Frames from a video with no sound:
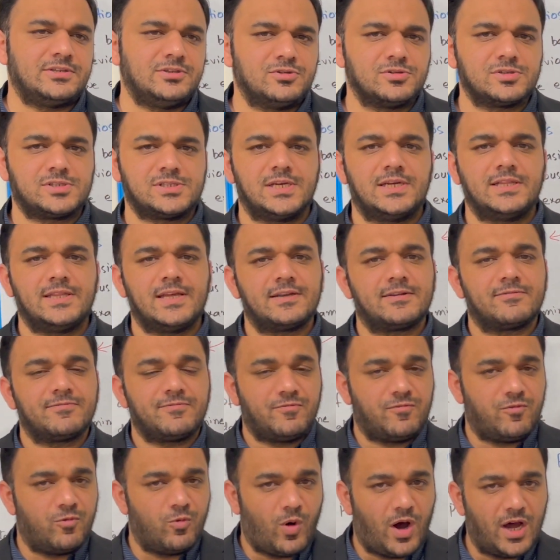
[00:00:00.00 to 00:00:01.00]
you say that
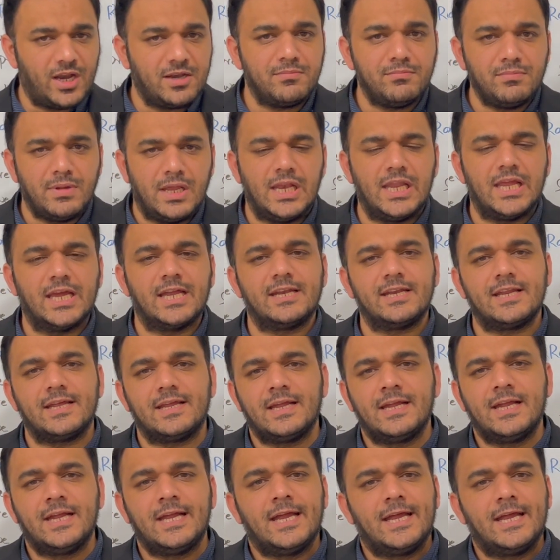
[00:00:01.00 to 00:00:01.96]
1 million